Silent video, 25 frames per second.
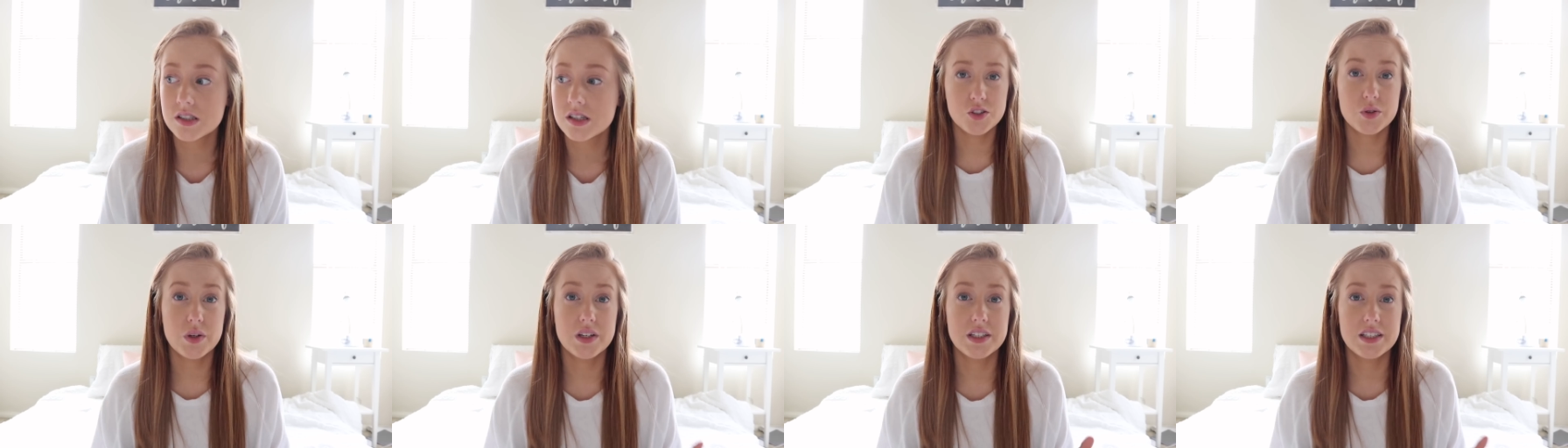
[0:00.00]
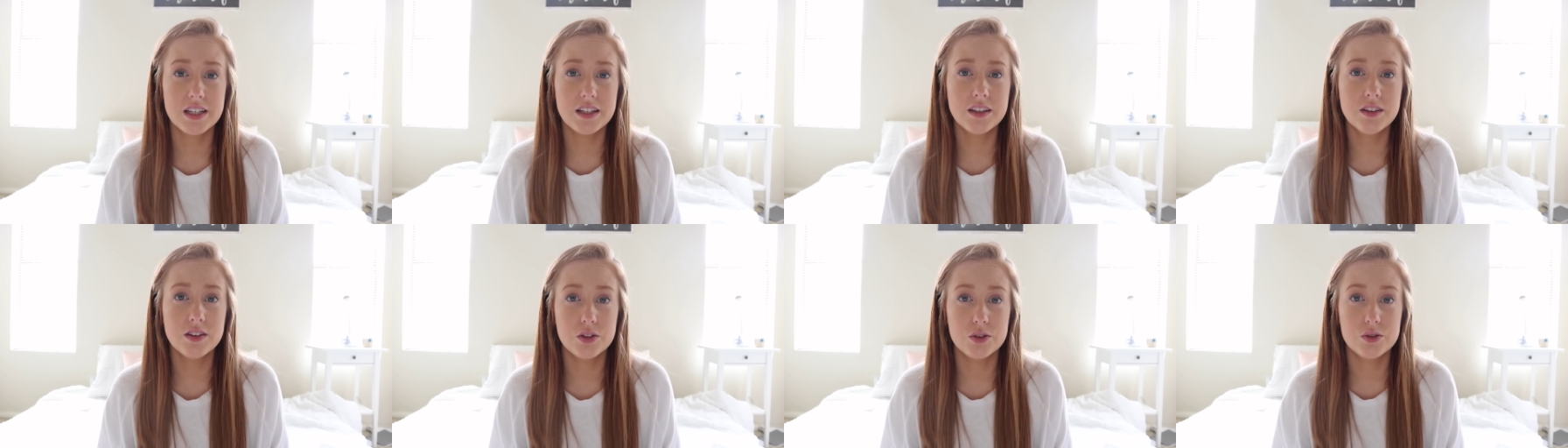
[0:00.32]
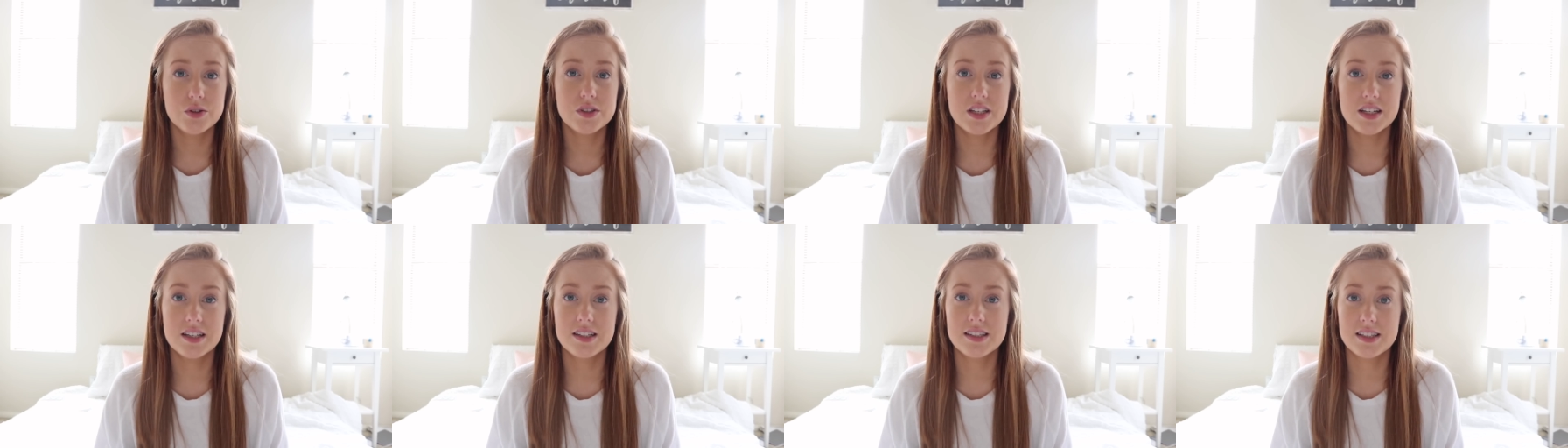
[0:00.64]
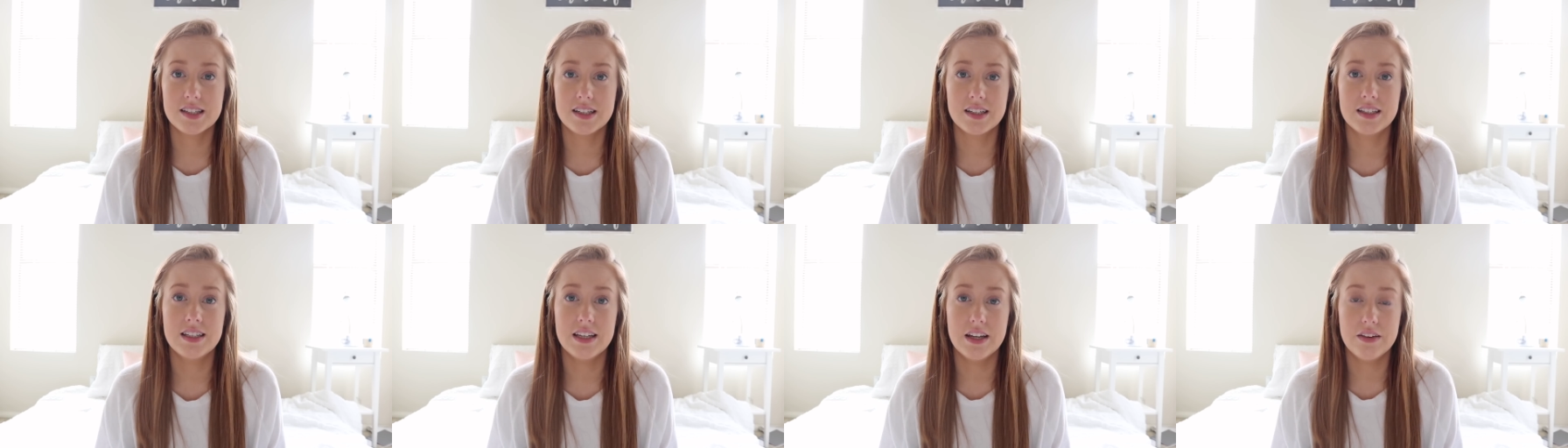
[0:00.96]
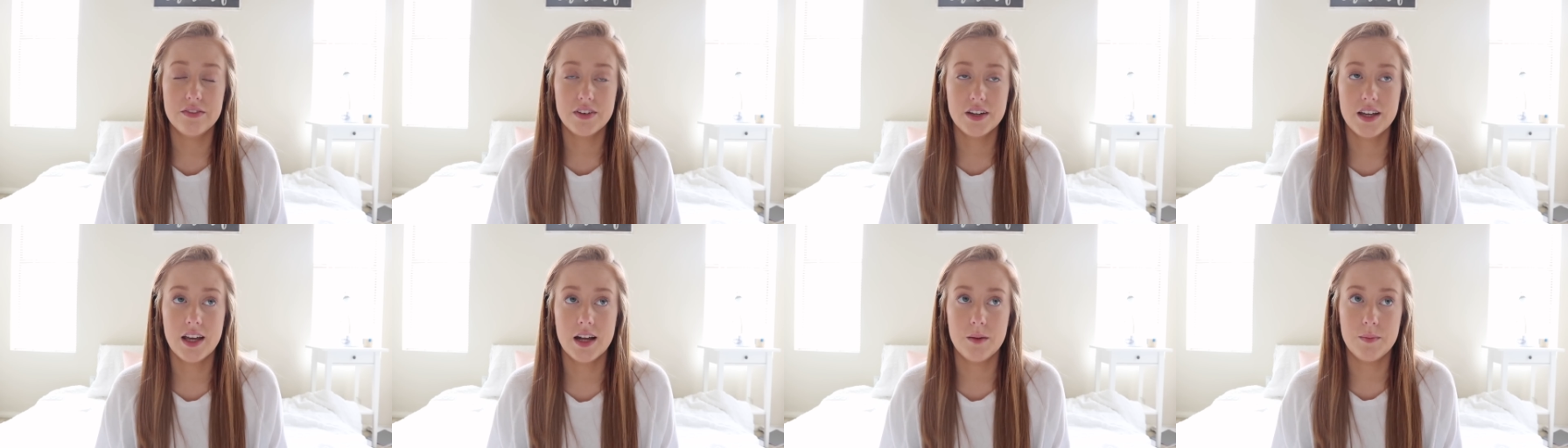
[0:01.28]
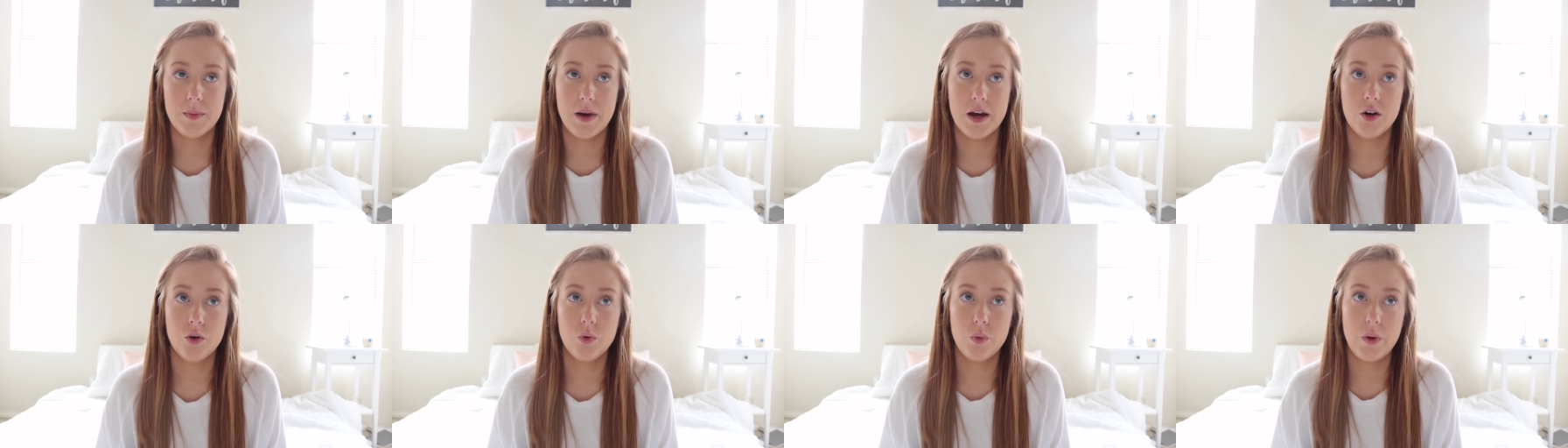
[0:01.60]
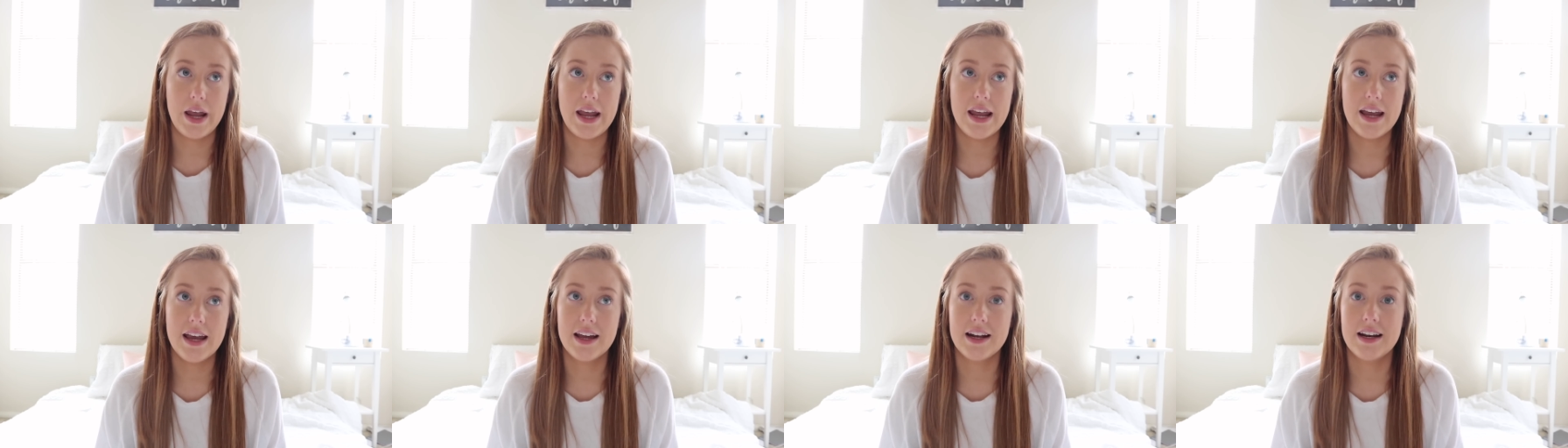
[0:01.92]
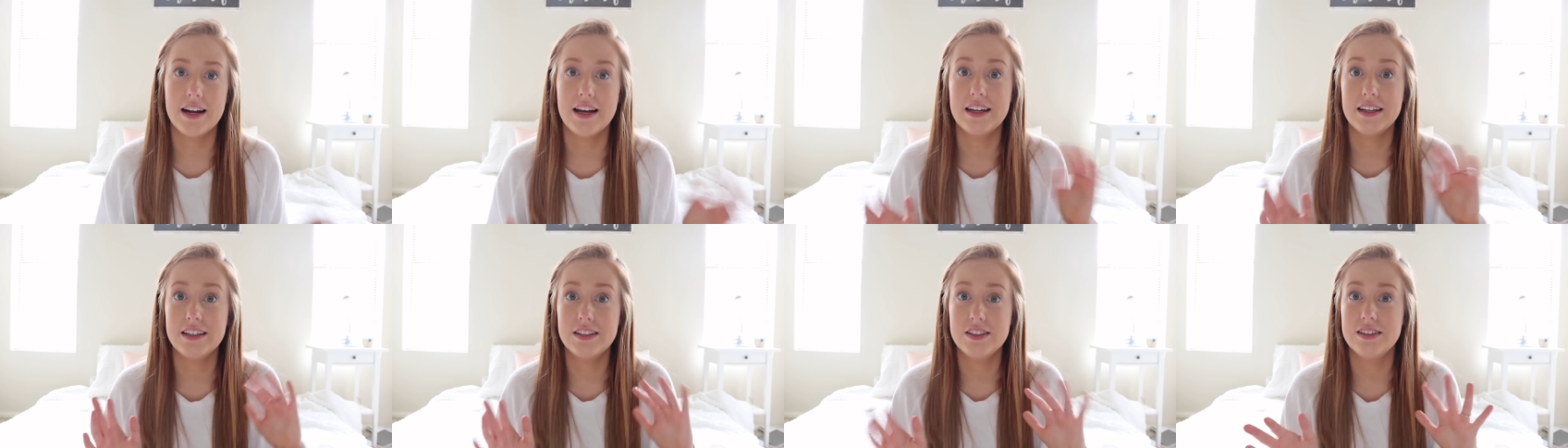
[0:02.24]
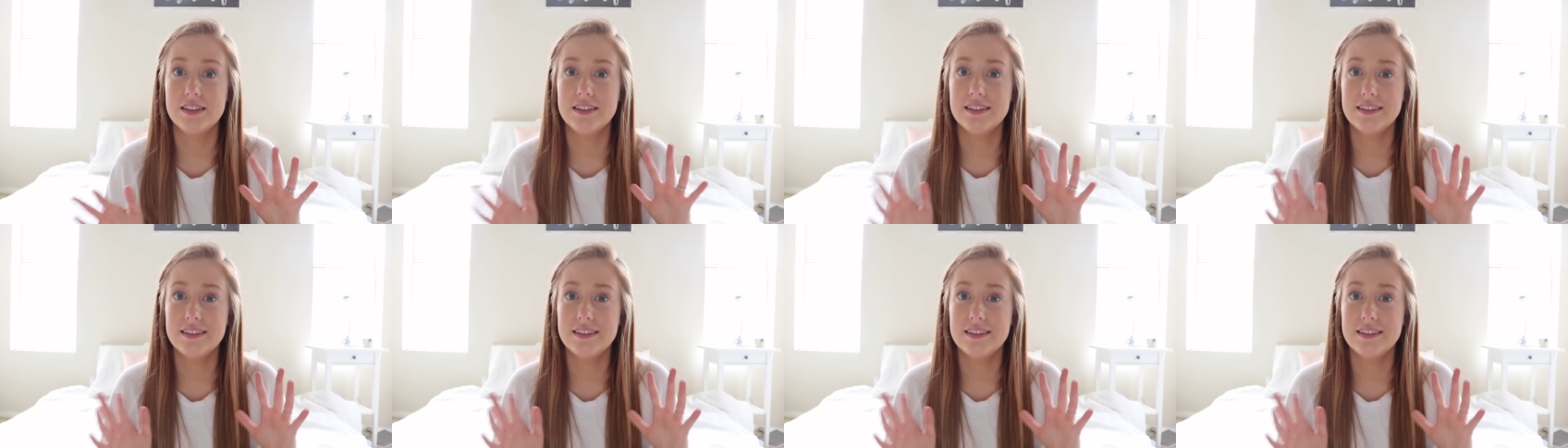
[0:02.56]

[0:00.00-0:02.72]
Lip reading: So I did lose a significant amount of weight, and I